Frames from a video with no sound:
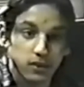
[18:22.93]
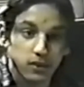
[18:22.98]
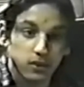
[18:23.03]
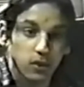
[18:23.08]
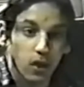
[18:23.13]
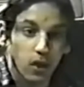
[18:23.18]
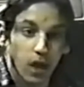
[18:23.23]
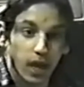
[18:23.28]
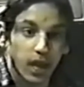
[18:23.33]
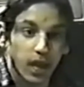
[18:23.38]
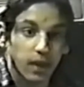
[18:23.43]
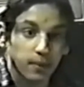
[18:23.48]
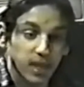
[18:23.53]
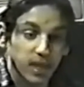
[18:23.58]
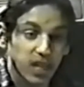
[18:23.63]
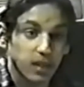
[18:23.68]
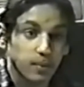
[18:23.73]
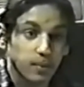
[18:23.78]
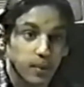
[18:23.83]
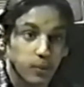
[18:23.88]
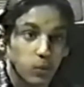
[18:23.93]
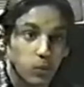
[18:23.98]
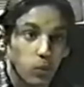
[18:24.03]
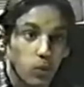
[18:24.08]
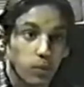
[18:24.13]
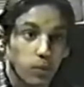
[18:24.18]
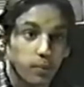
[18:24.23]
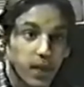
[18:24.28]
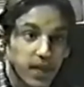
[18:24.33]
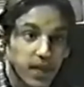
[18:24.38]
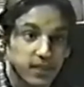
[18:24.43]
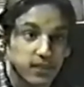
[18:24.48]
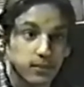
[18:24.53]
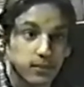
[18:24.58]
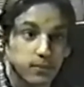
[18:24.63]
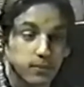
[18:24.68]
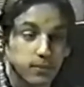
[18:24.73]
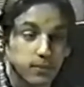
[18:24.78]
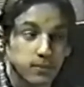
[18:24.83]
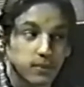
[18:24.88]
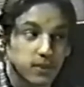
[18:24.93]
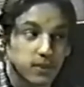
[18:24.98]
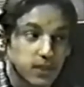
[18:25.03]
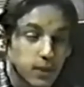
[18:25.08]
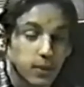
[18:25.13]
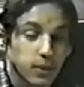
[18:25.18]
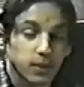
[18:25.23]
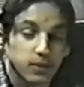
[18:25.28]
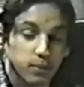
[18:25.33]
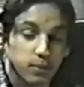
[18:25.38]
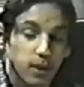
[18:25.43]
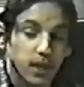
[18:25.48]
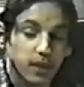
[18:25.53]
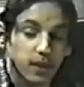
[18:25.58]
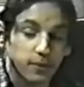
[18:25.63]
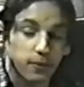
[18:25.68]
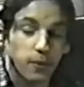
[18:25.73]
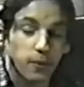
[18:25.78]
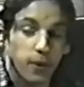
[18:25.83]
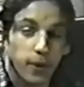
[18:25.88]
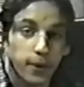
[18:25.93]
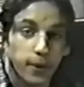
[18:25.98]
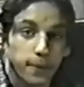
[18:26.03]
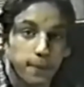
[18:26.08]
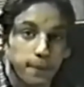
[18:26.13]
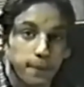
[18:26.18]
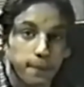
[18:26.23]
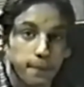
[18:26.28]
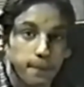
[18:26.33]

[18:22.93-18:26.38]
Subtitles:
So like a lot of people will pay some serious money for it.